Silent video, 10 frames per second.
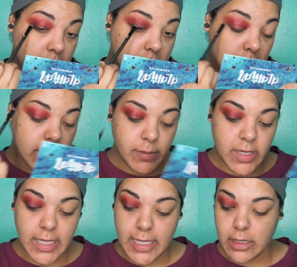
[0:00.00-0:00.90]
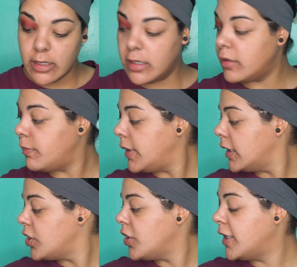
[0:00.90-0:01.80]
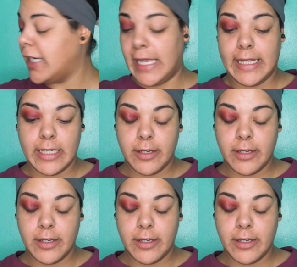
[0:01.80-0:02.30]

Let's take a peek at the picture again.